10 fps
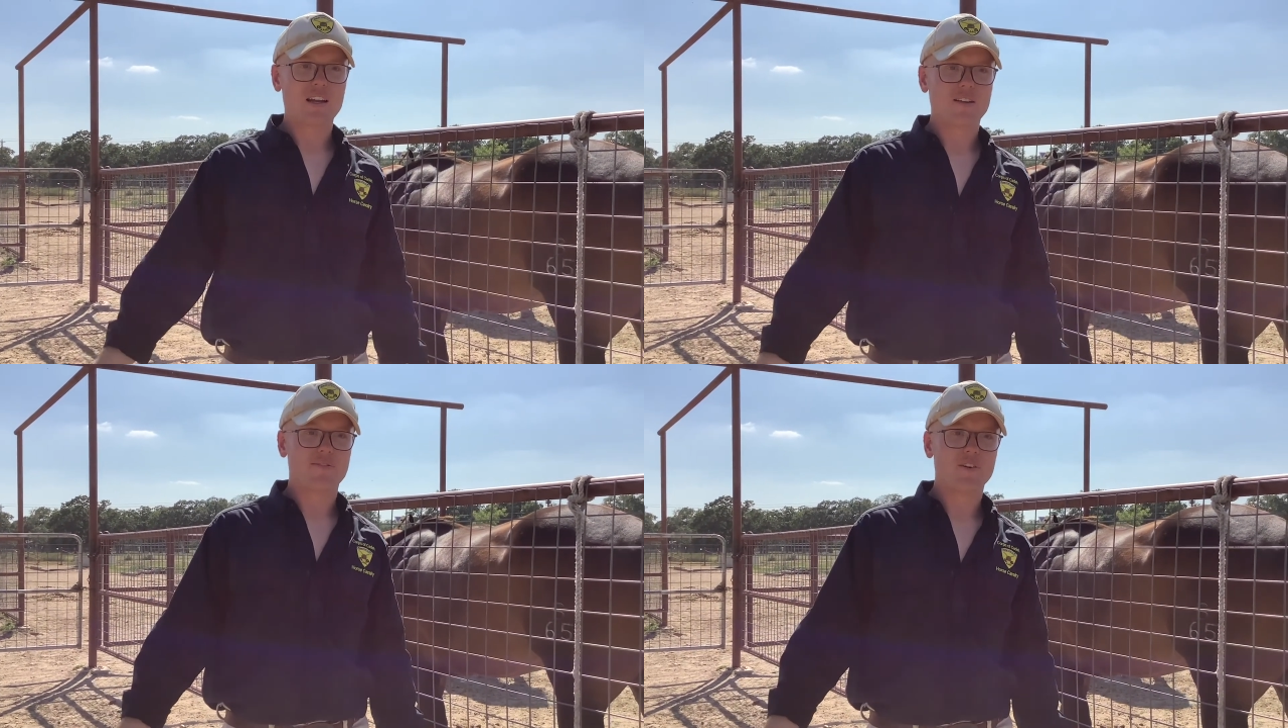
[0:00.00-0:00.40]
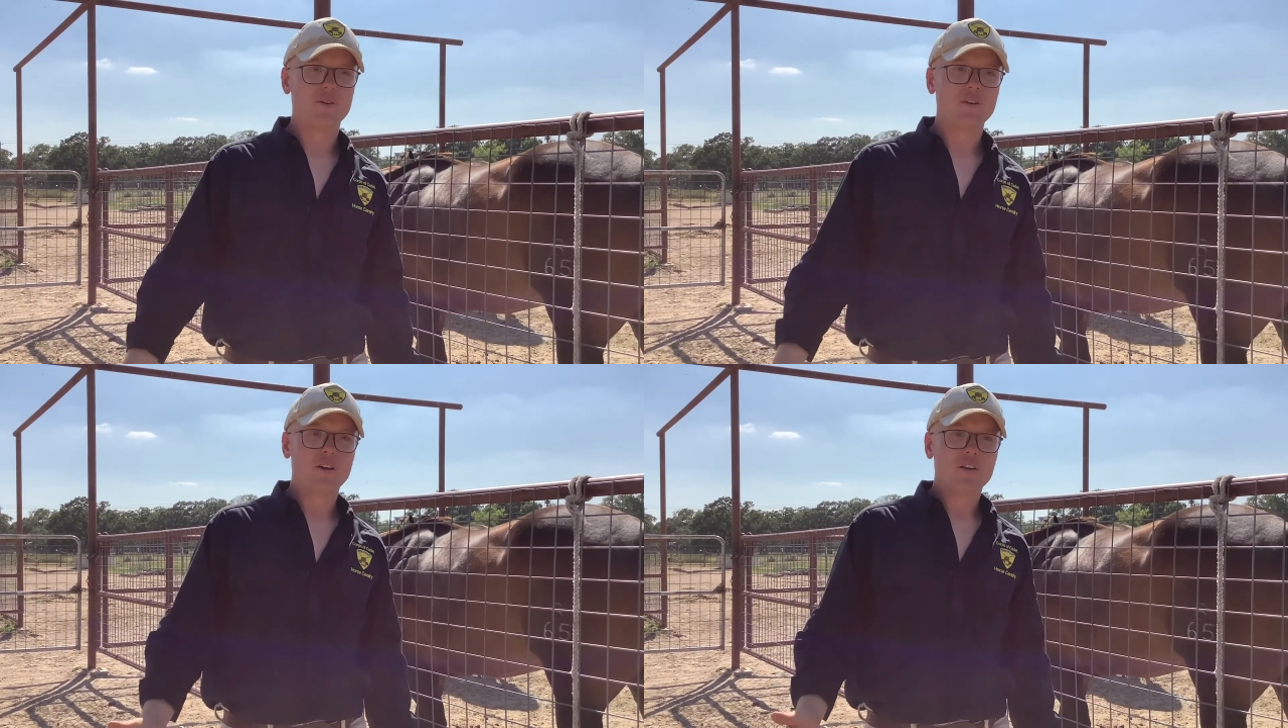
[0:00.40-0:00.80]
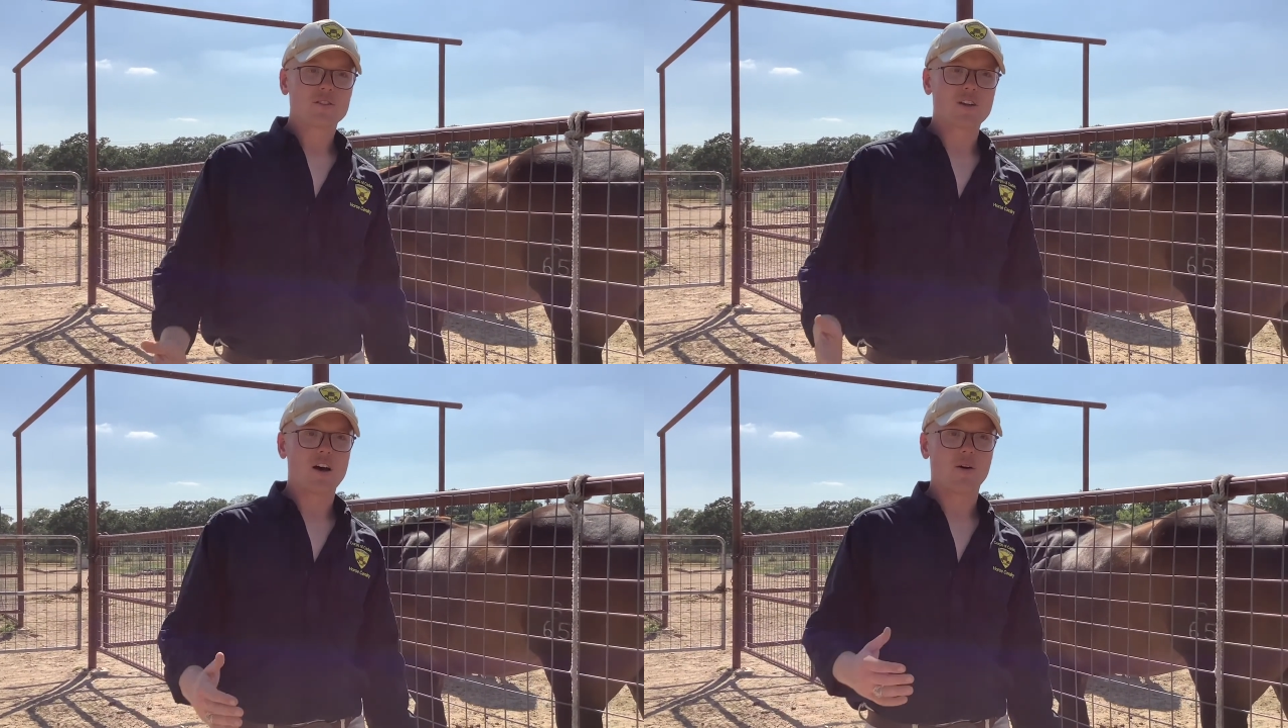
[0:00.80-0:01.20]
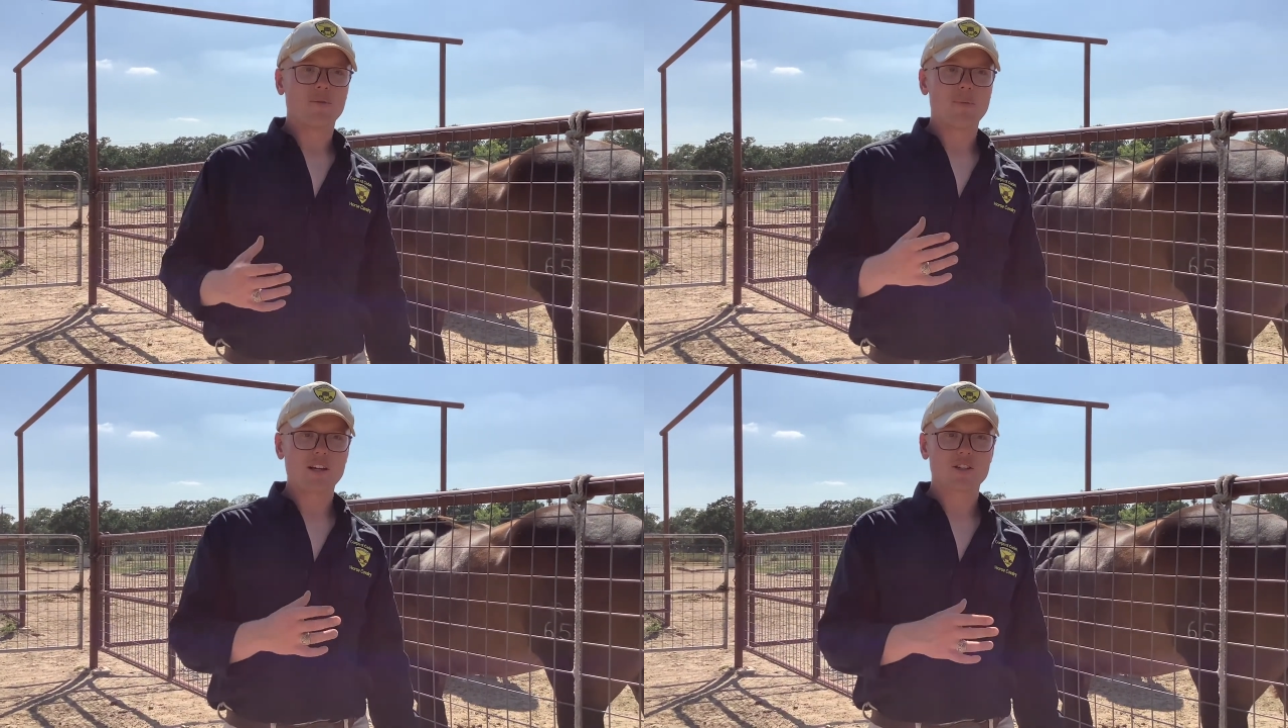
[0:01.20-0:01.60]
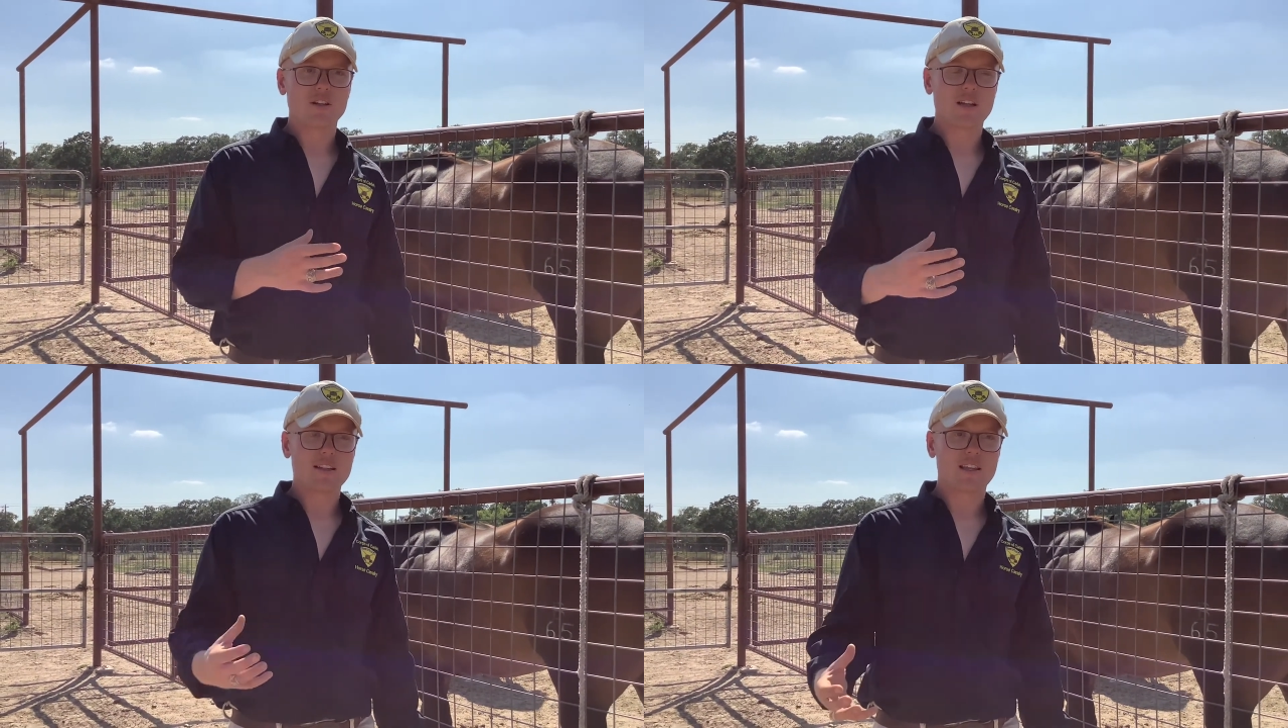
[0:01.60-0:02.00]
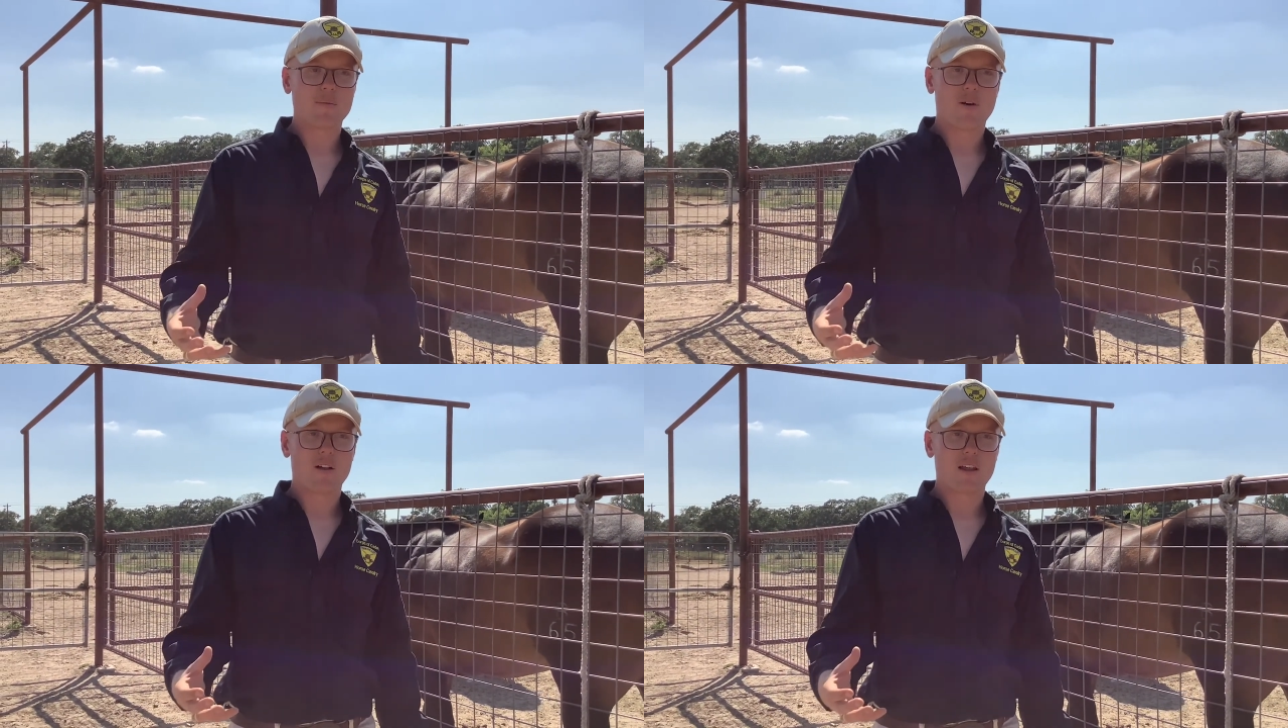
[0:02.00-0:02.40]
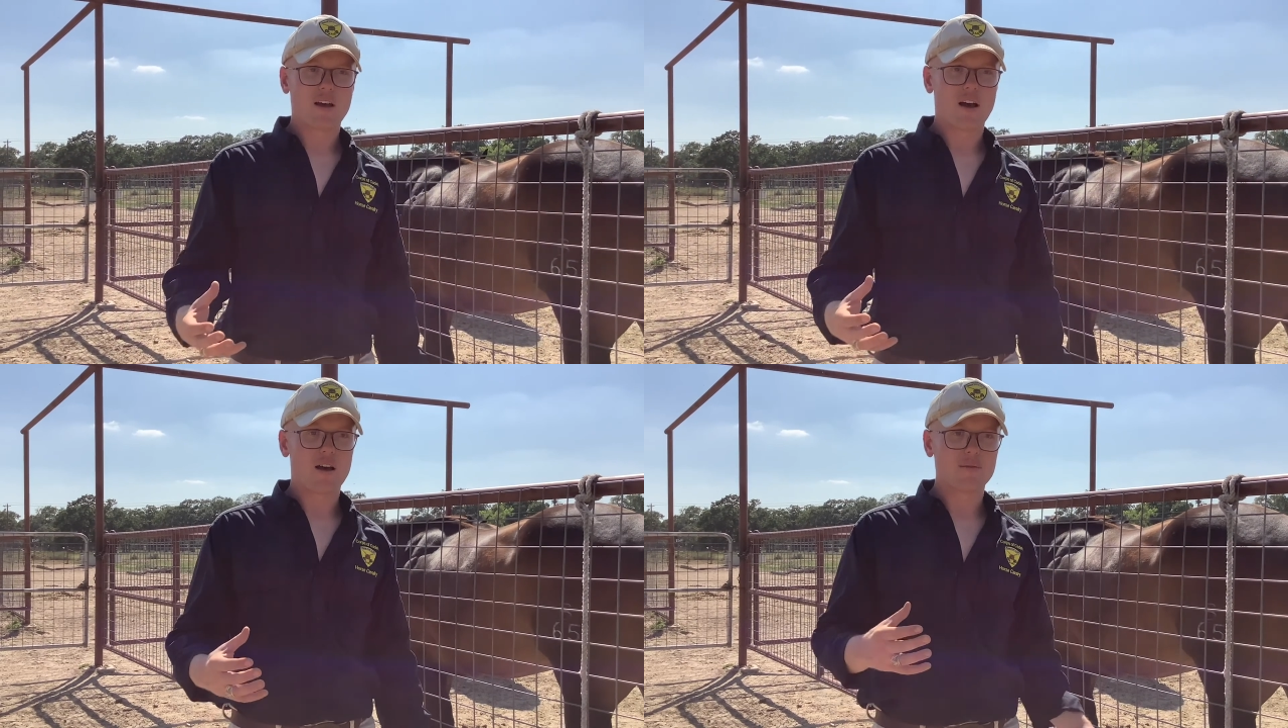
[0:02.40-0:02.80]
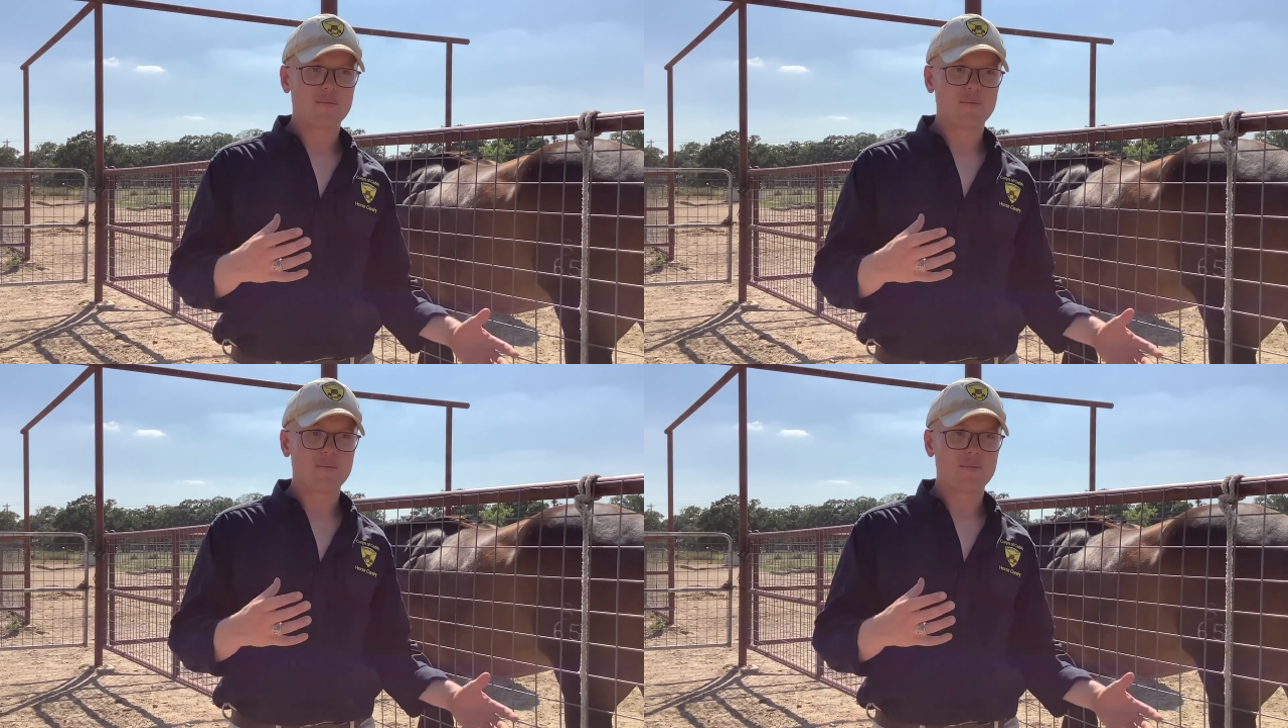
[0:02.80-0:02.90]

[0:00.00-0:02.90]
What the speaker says: any food. So make sure you let them all,